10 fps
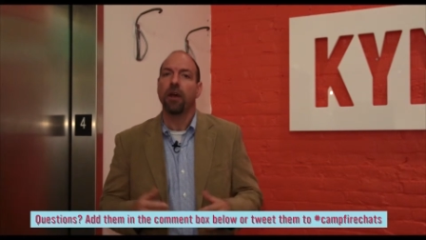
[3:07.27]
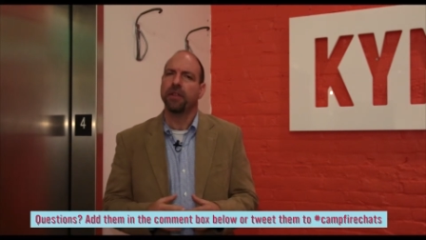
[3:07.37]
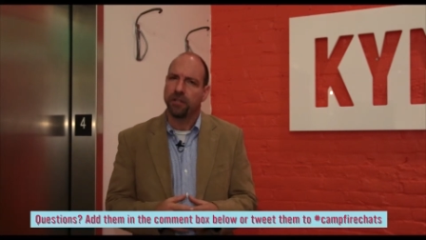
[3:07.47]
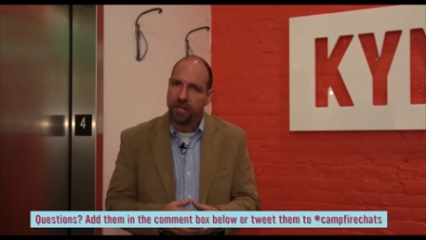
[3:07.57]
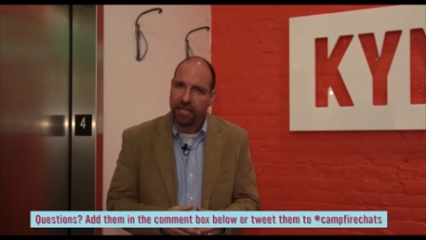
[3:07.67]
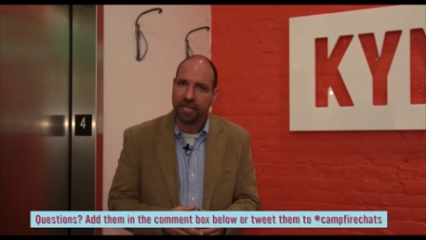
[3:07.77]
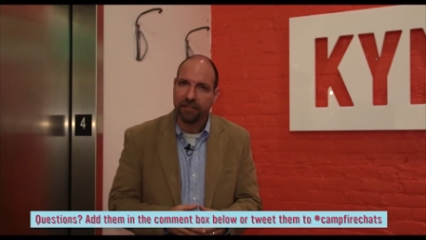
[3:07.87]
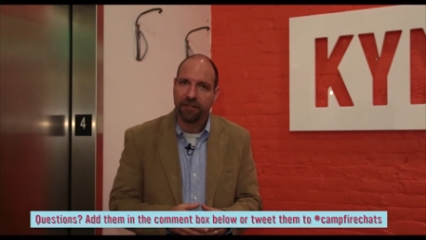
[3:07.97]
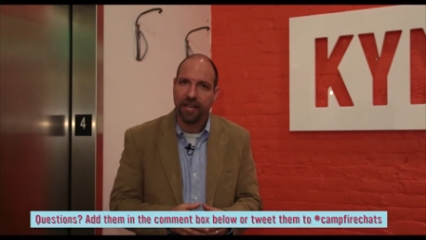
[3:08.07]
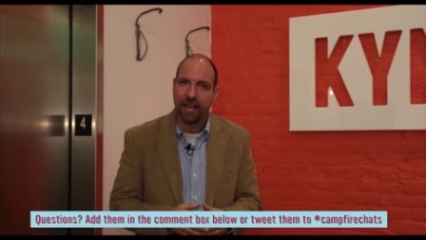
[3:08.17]
Are they shaking
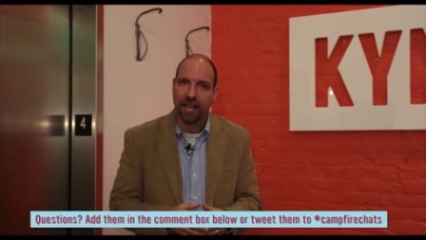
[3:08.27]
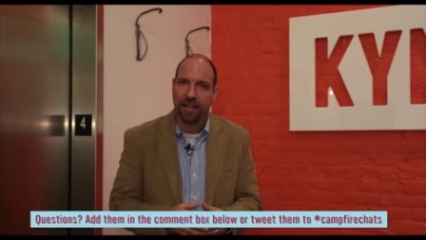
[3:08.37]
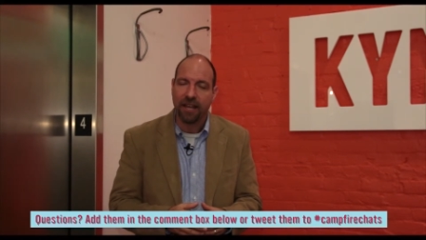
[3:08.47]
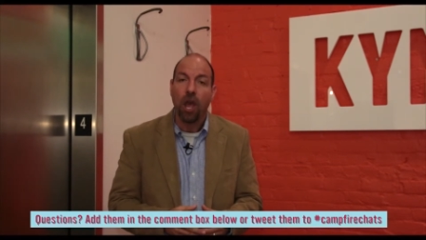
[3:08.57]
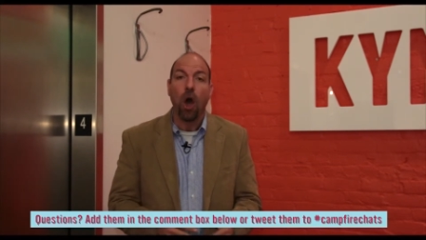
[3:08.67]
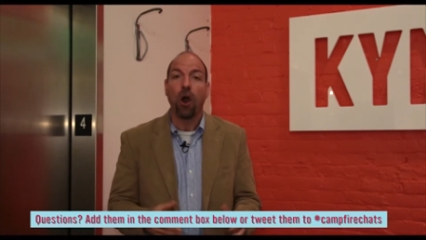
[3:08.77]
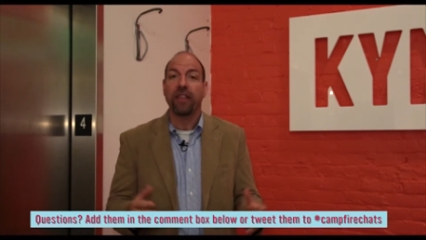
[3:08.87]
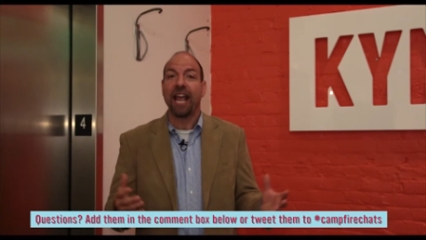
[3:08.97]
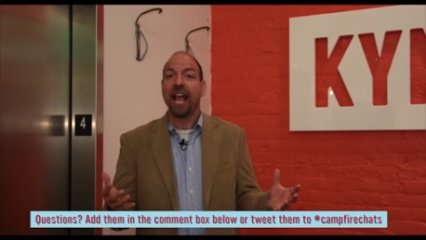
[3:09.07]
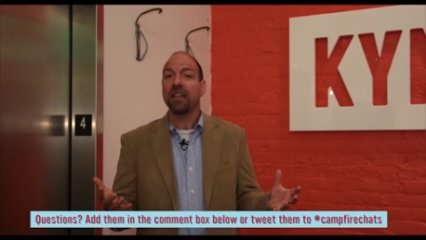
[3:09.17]
their head? Are
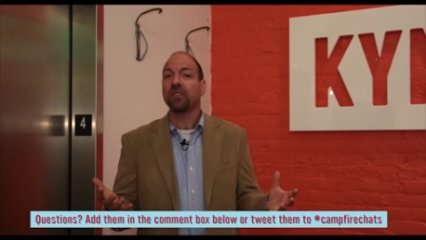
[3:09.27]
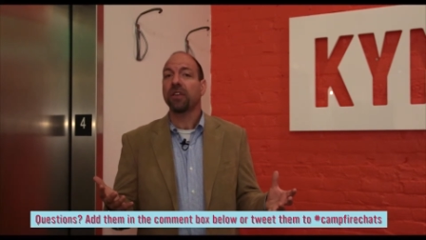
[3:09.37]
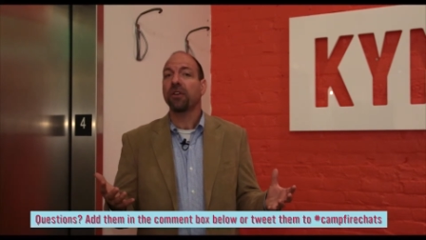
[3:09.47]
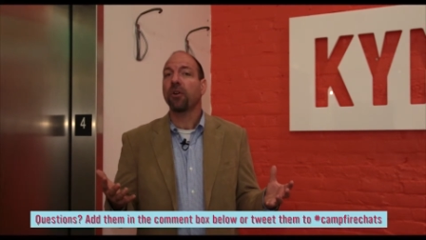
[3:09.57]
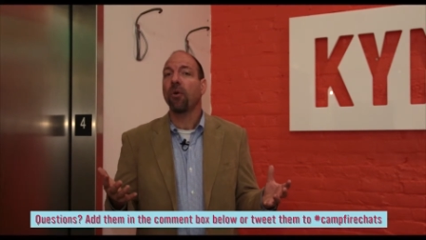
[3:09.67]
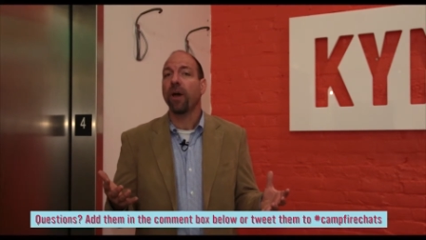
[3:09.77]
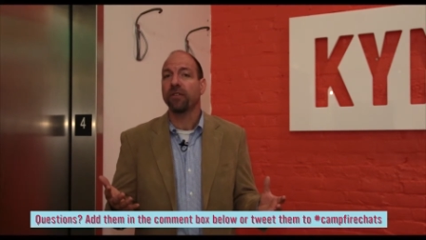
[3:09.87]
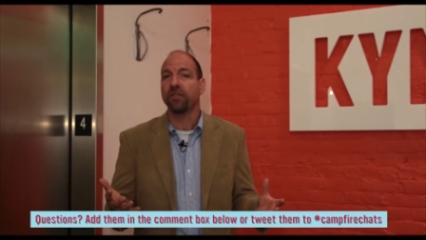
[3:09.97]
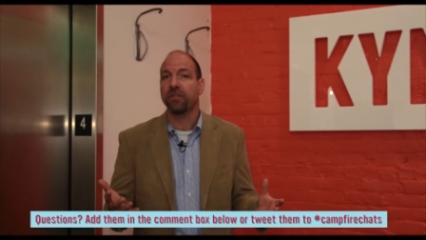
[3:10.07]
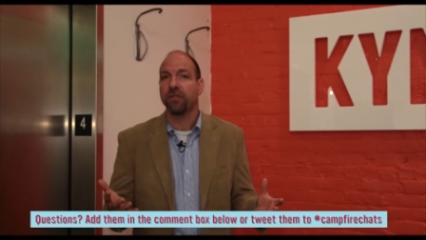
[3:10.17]
they asking
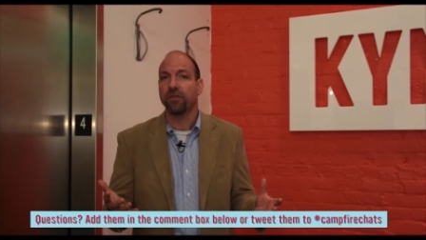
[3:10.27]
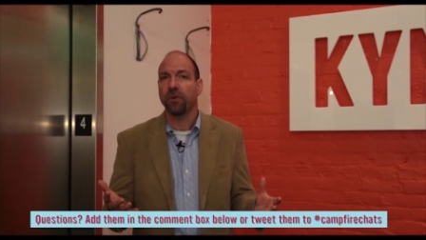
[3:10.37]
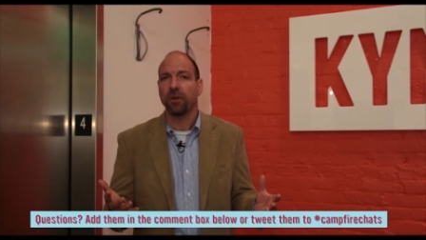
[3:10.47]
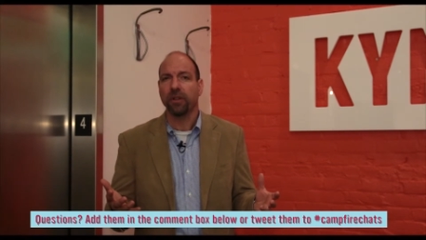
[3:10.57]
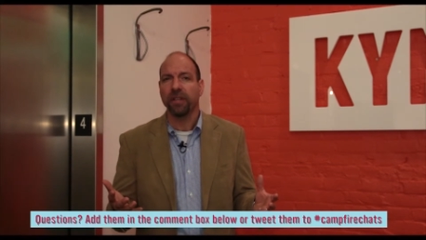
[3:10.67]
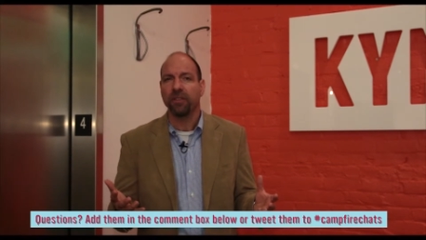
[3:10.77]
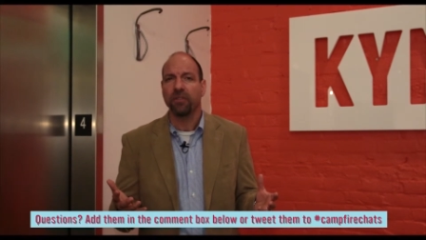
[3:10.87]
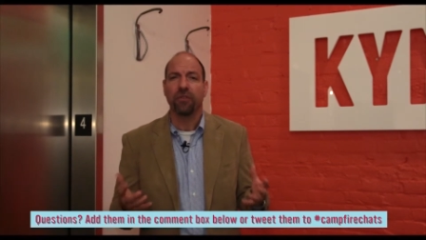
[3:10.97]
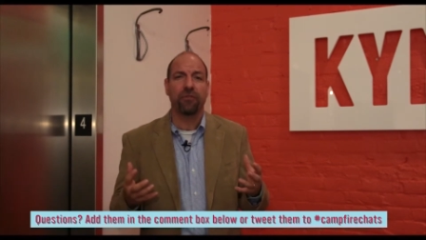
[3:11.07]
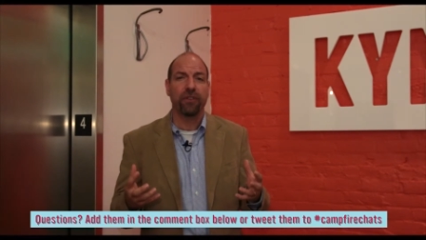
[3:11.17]
questions or at
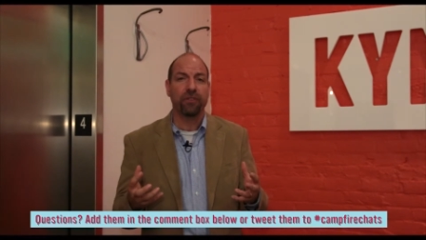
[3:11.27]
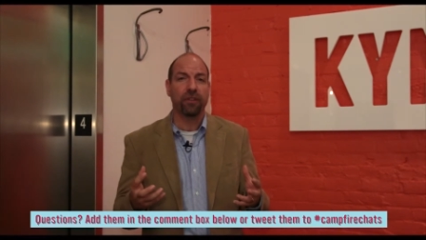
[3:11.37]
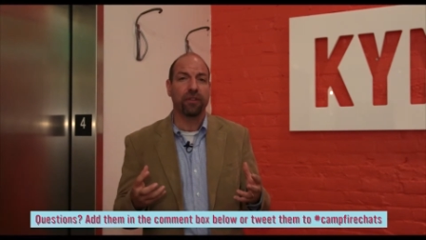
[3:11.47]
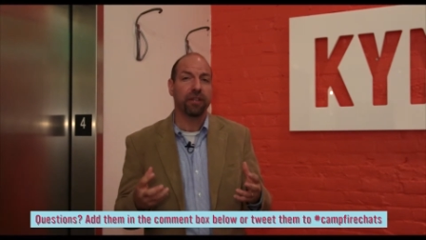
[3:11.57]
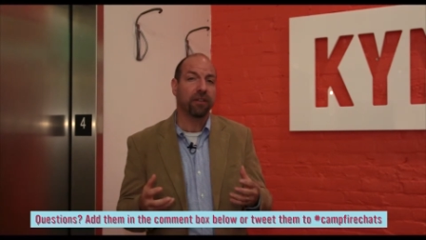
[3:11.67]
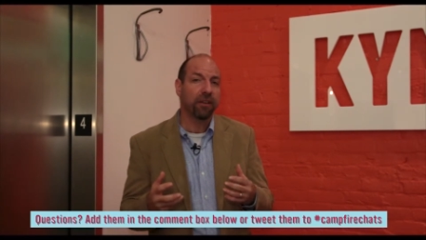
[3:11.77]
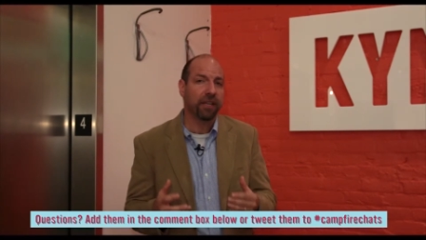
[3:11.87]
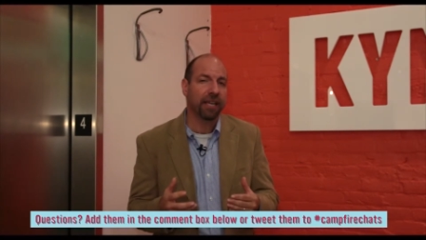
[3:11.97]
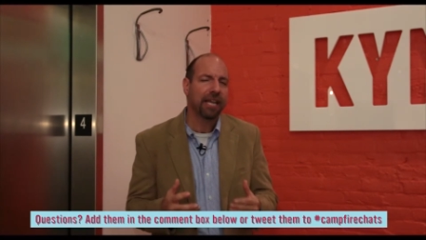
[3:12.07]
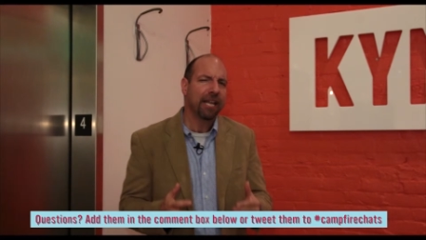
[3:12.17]
least physically
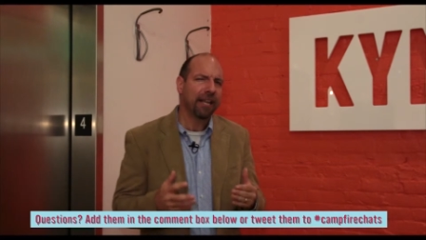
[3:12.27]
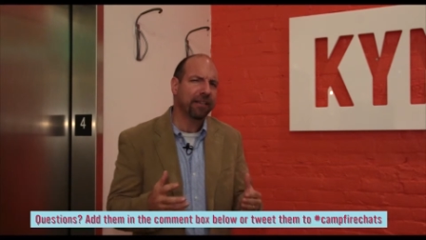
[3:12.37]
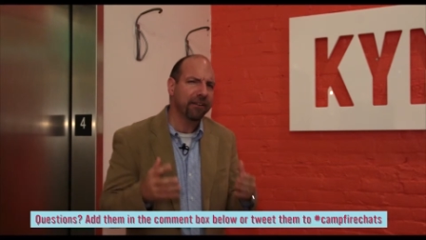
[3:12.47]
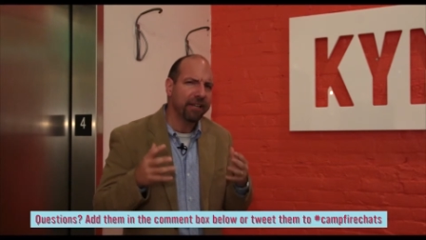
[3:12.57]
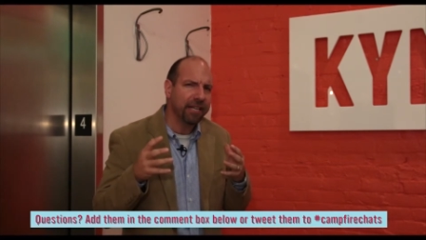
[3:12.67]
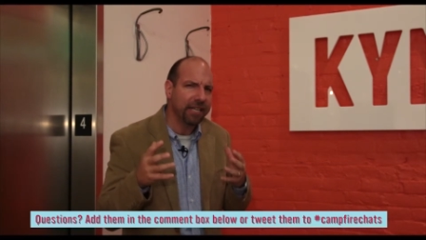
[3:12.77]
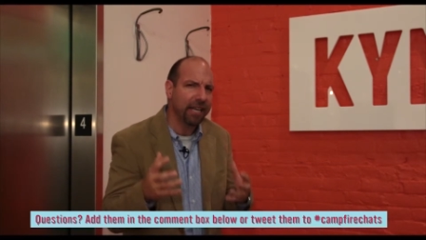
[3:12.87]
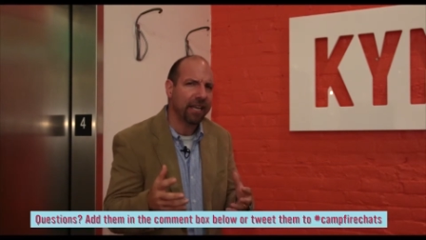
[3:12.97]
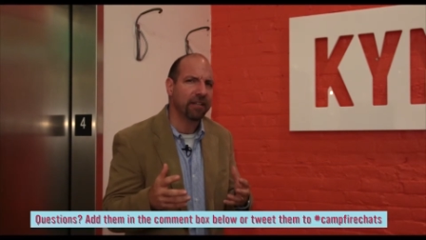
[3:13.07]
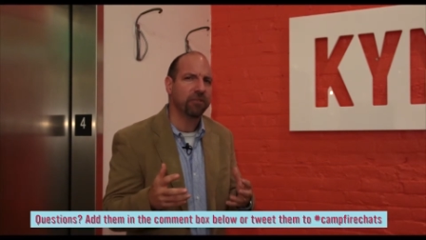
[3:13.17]
looking like they're
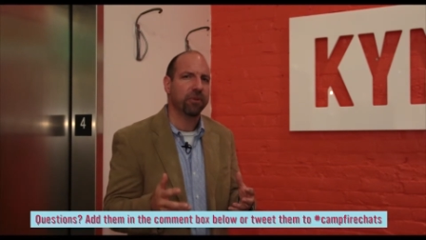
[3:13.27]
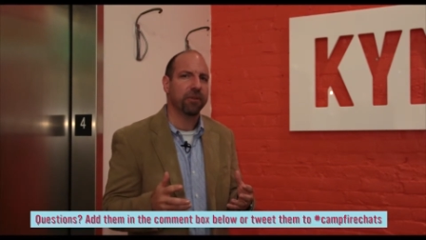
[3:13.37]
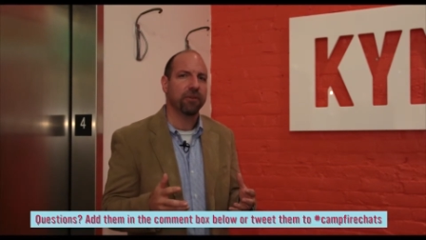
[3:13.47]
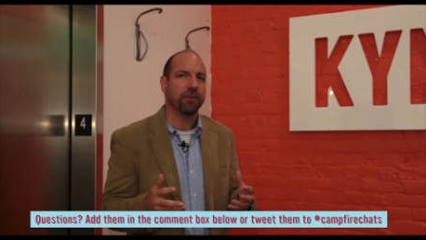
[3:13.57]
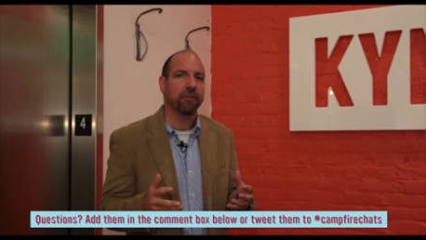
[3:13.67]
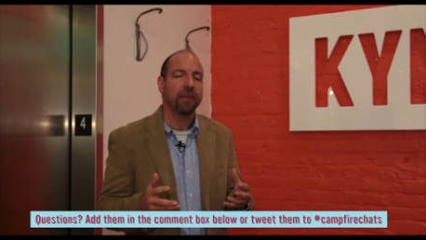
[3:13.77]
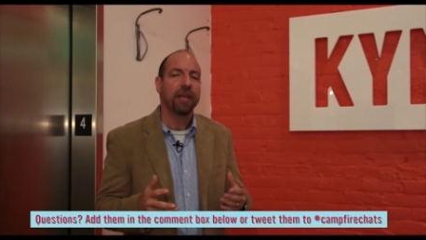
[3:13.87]
engaged with you?